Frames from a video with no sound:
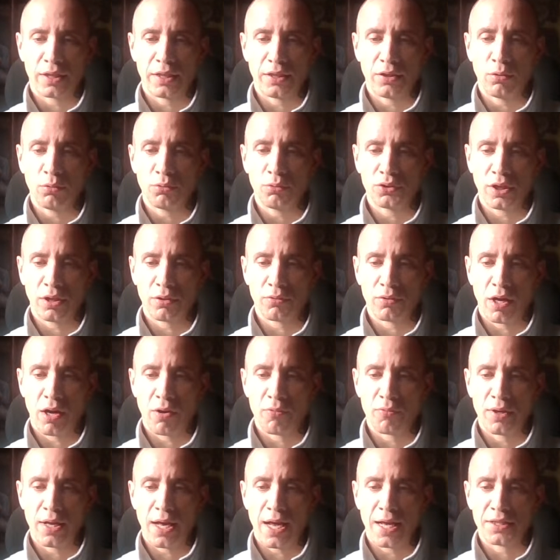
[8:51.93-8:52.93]
It is also
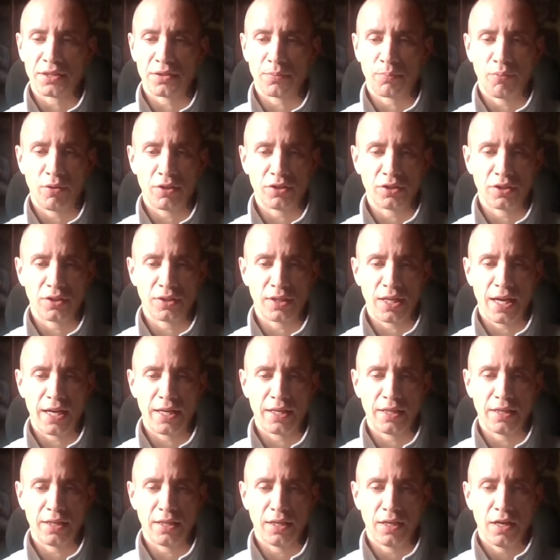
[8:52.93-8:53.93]
known as the present
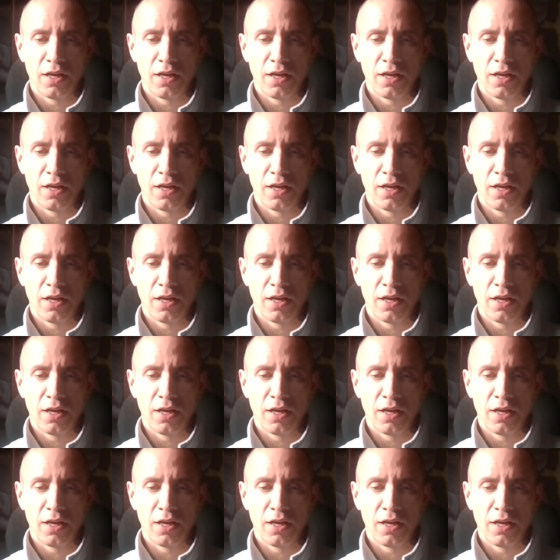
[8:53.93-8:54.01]
day.